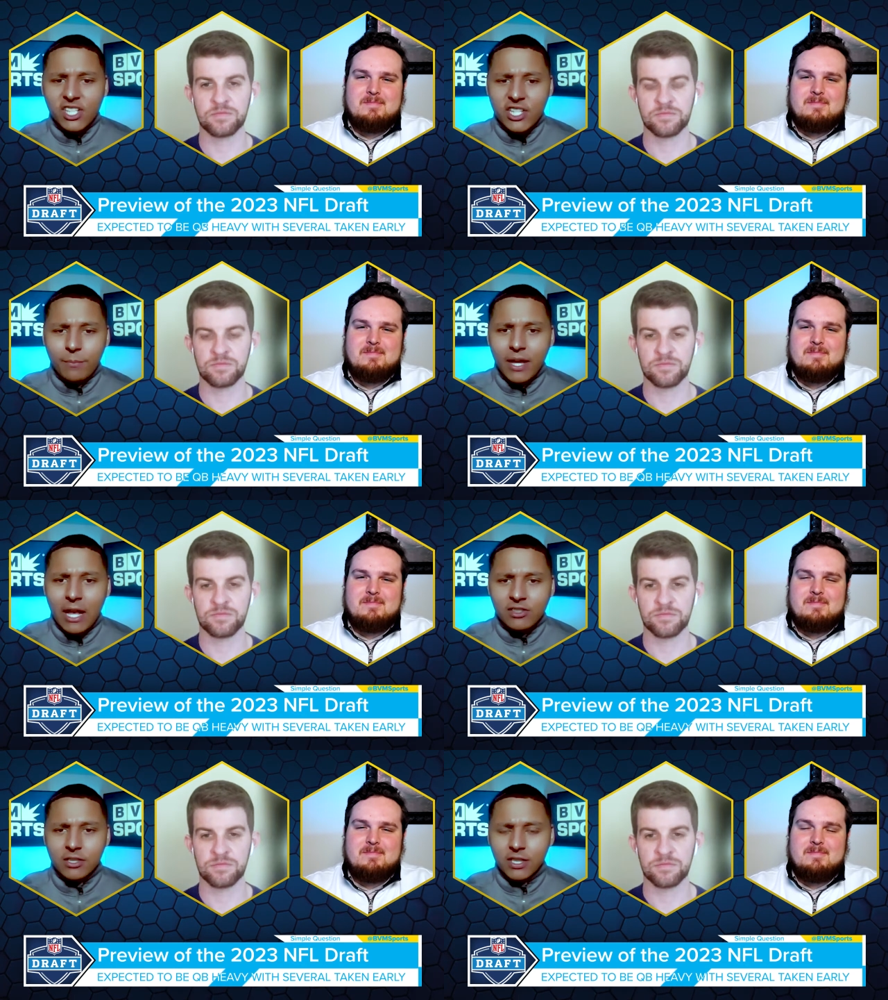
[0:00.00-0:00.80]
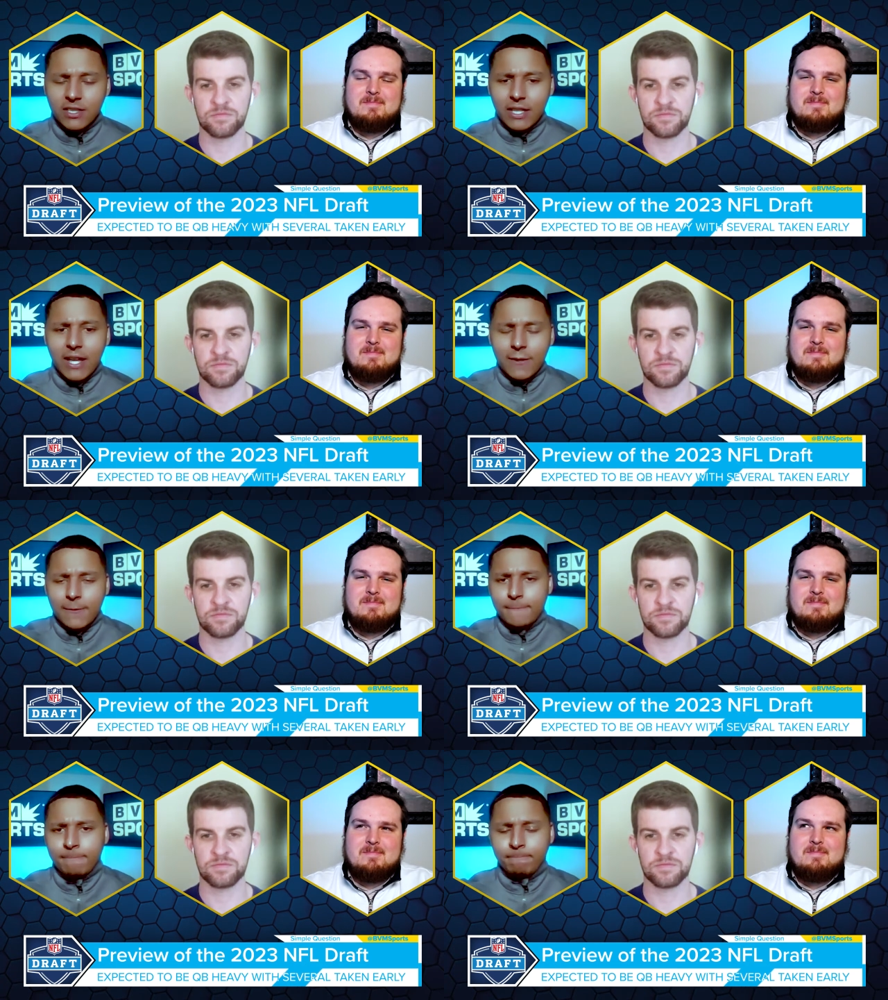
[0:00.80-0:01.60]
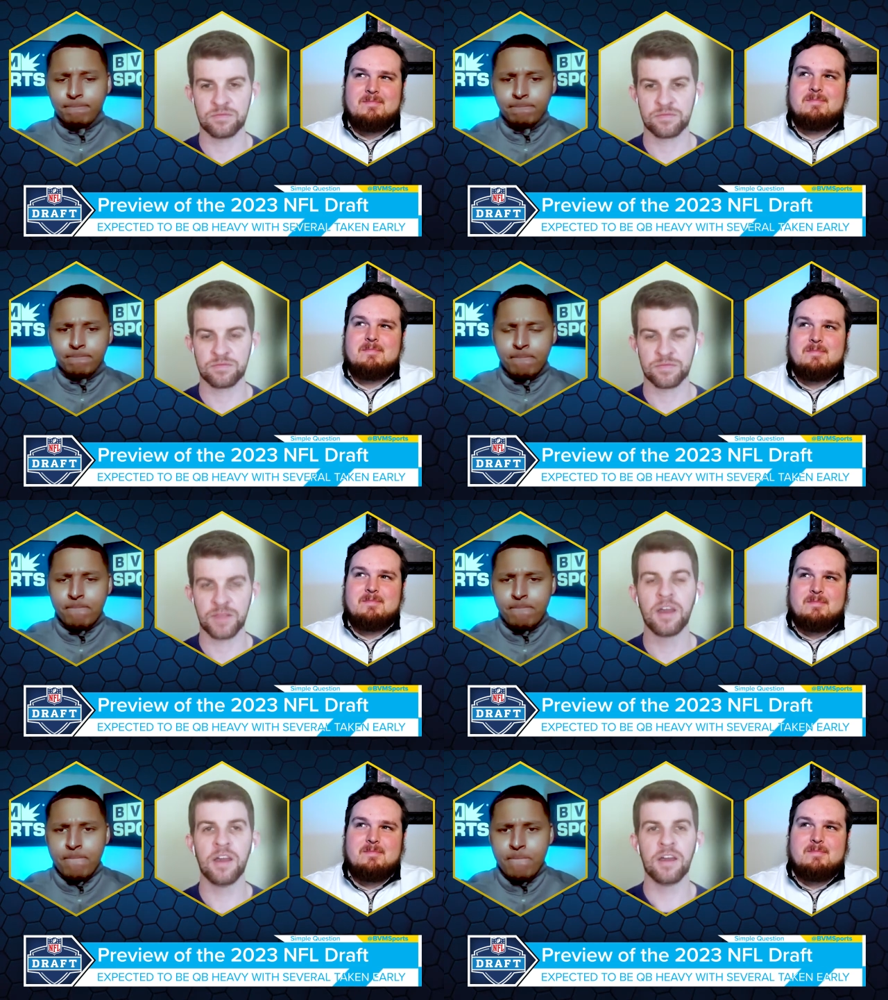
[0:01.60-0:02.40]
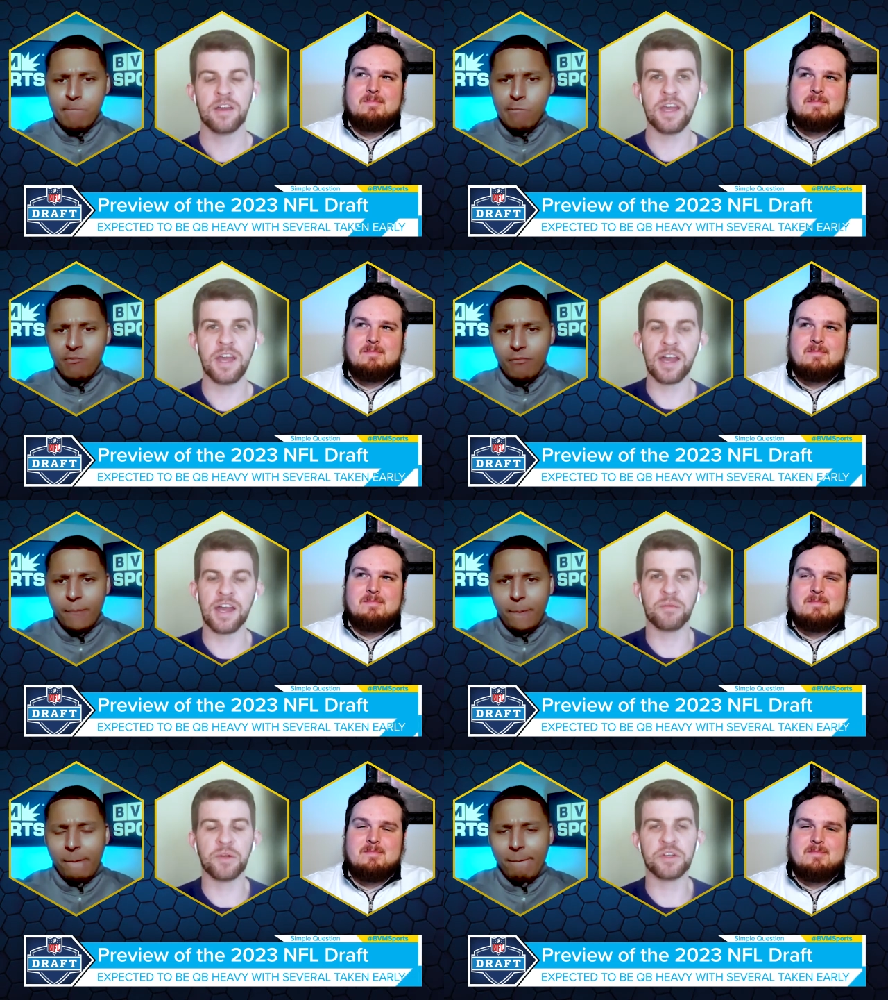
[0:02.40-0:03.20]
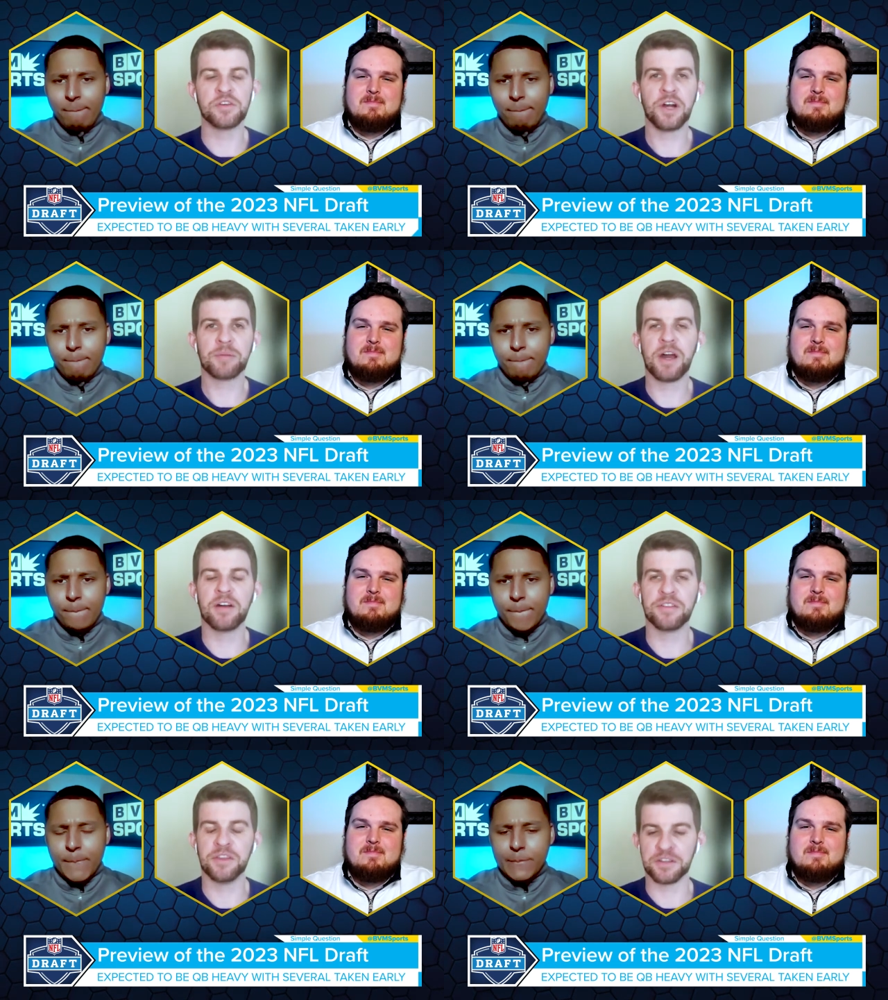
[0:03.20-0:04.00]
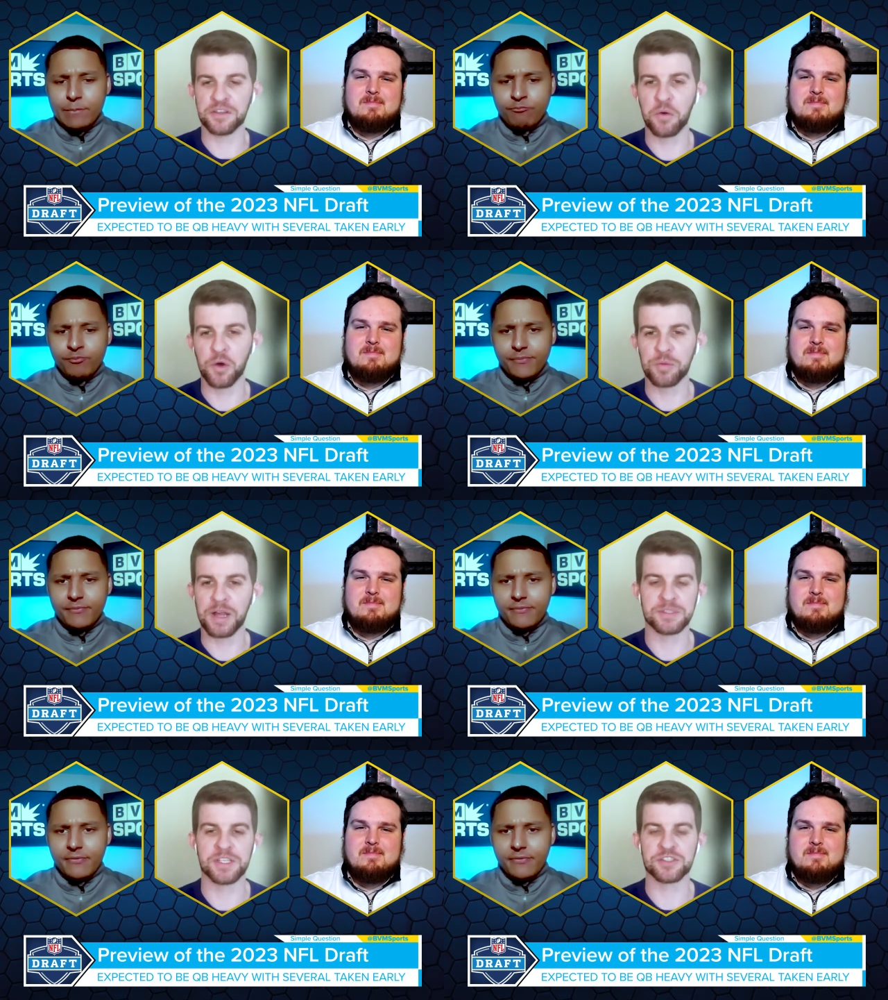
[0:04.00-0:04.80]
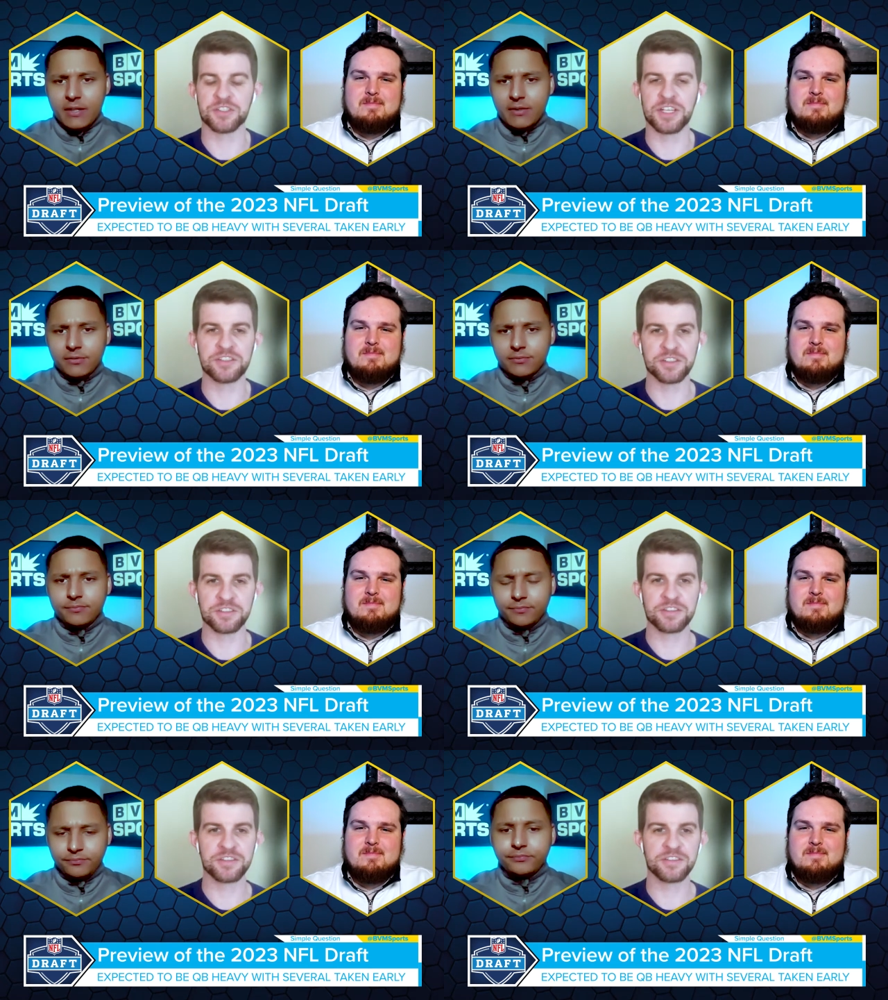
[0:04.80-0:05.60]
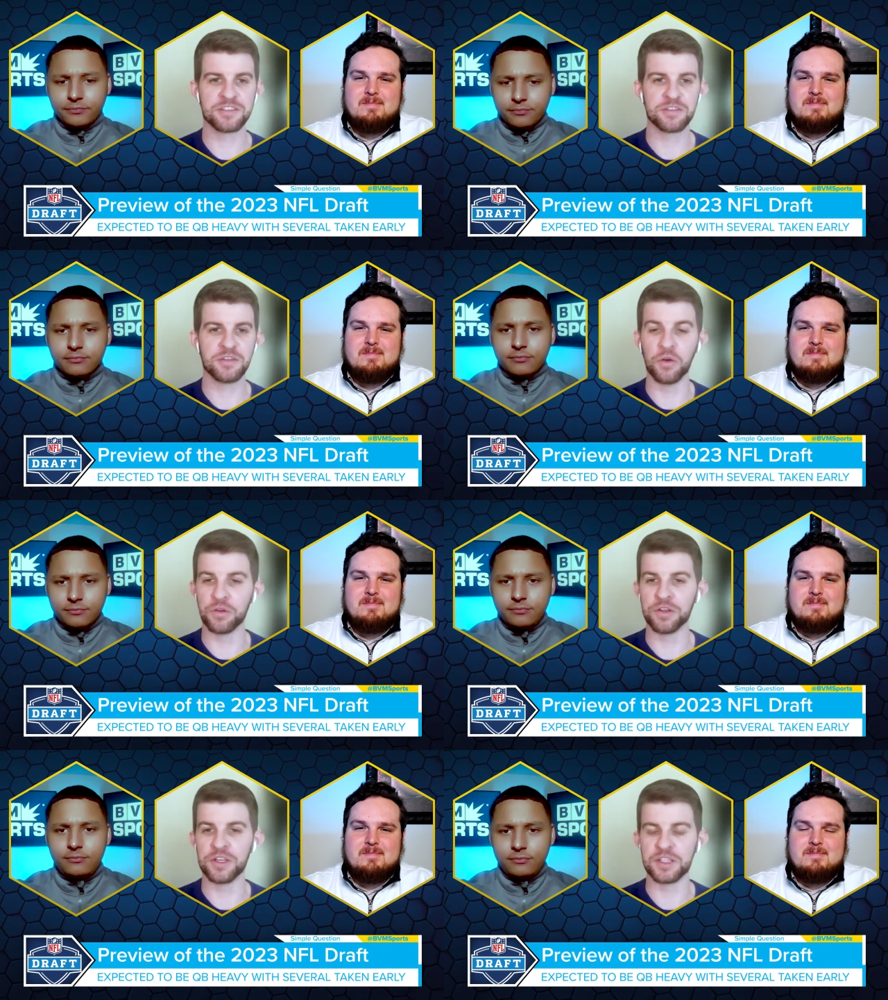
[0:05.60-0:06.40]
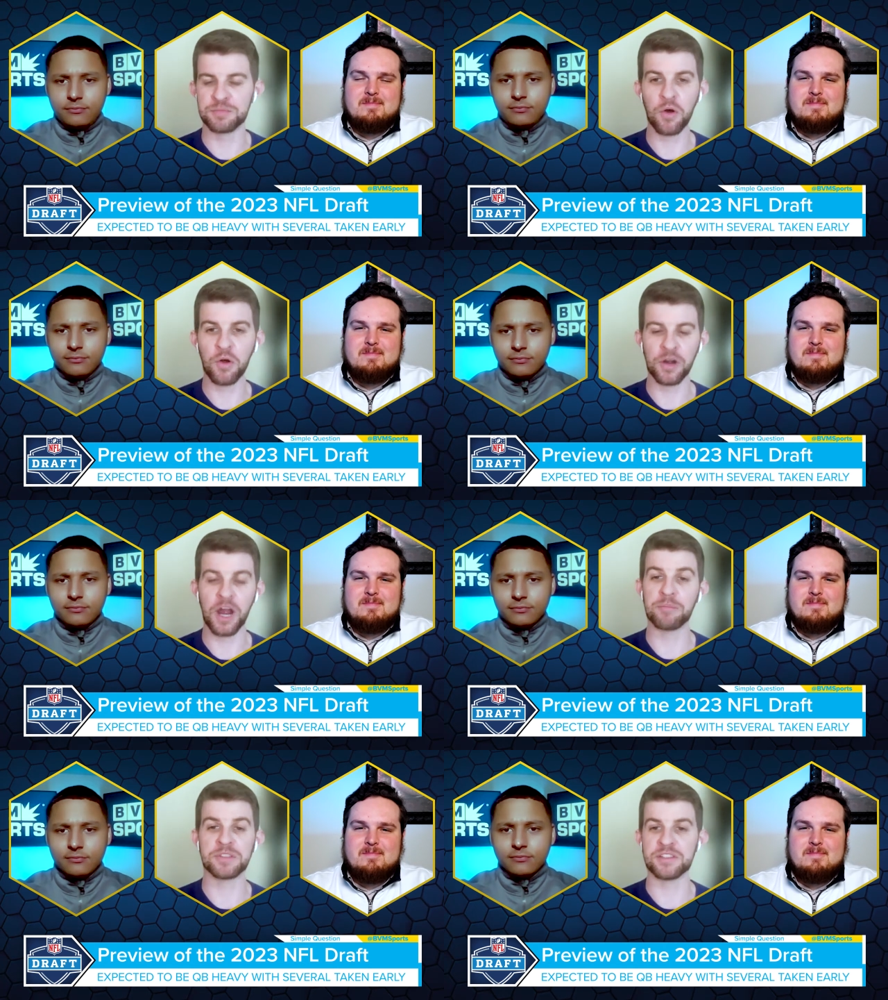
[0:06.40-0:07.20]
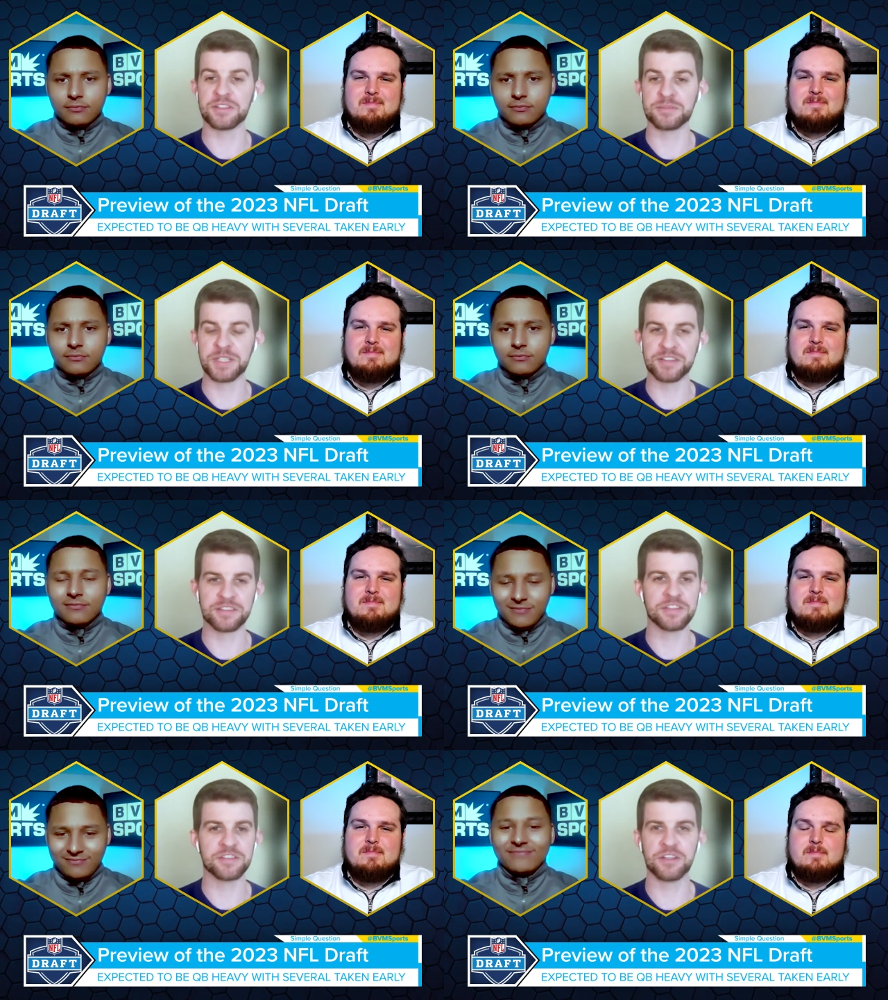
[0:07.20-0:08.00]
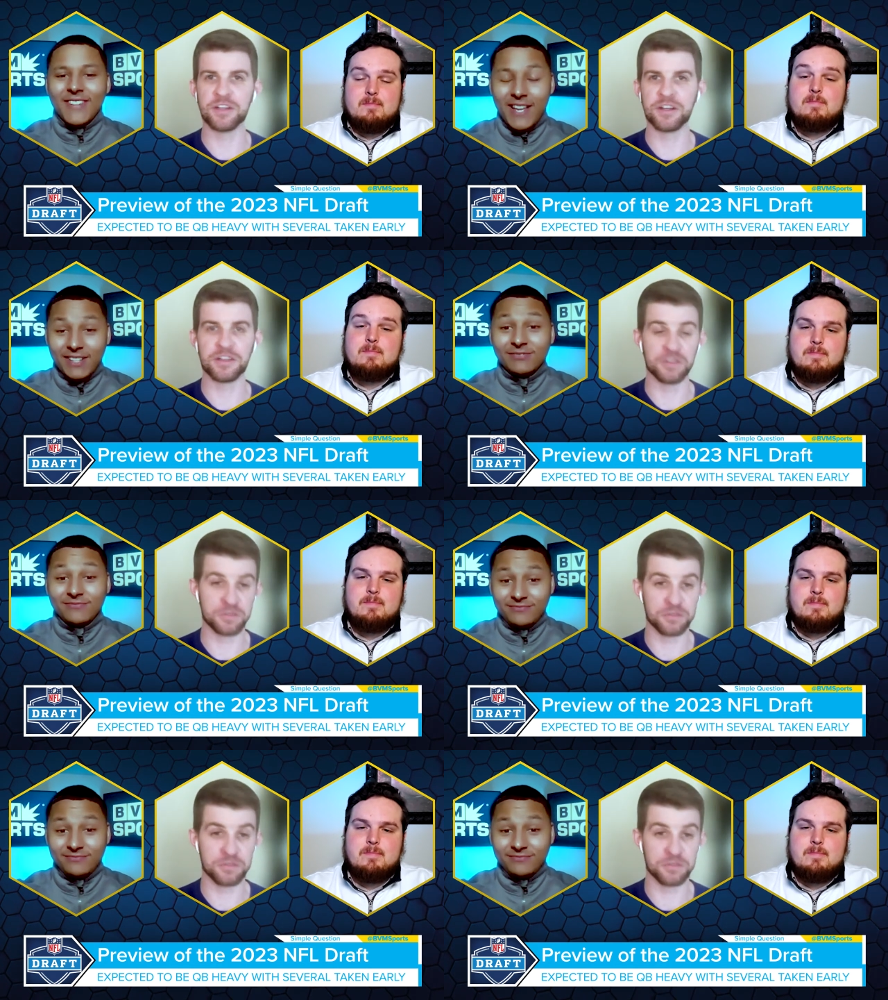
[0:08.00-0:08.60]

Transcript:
Speaker 1: kind of shaping out to look like?
Speaker 2: Yeah, when you talk about the, the quarterback position, it's just totally it's polar opposites because this year mm-hmm. you